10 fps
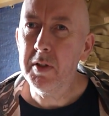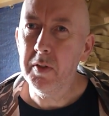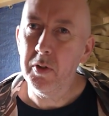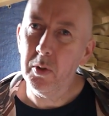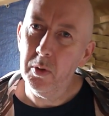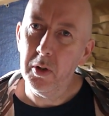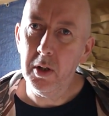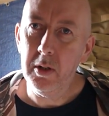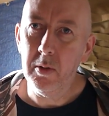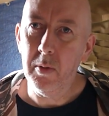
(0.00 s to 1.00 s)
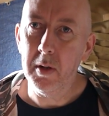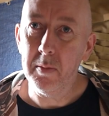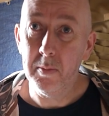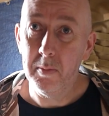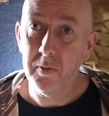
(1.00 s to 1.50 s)
If you're going out, you want to
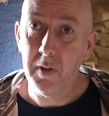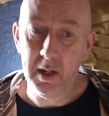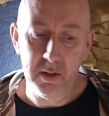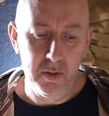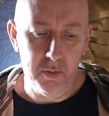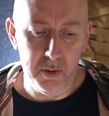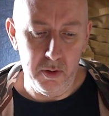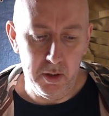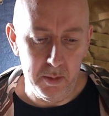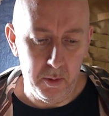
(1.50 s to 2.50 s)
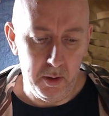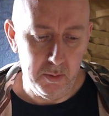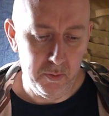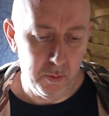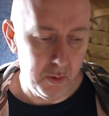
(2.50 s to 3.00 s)
find stuff when you're out and about and
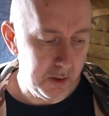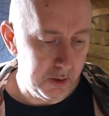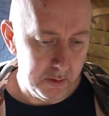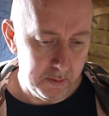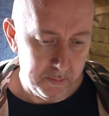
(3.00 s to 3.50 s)
foraging.